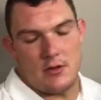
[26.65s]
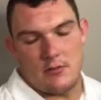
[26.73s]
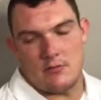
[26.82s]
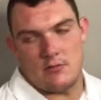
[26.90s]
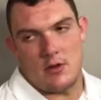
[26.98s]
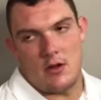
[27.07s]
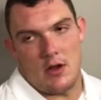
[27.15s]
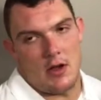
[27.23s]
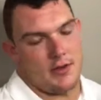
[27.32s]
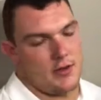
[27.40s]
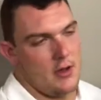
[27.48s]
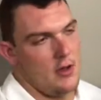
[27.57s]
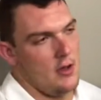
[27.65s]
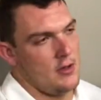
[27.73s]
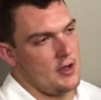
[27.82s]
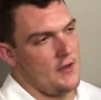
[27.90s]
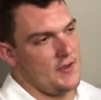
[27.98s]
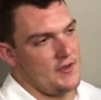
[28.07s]
And you know, as
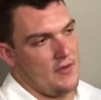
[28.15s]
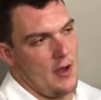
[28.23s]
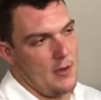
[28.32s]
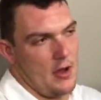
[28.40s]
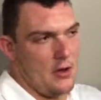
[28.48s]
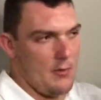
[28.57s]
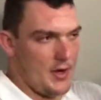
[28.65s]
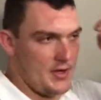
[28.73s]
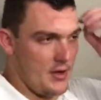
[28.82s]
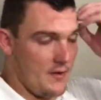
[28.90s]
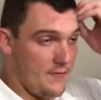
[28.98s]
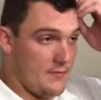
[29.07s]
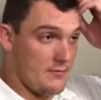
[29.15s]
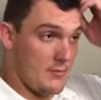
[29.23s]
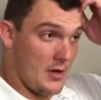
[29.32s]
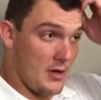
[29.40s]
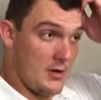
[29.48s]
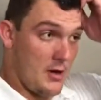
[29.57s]
an offensive lineman, I know myself,
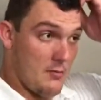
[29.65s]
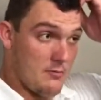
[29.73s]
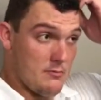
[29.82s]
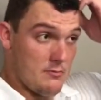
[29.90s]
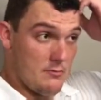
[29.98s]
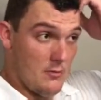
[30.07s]
I could have done,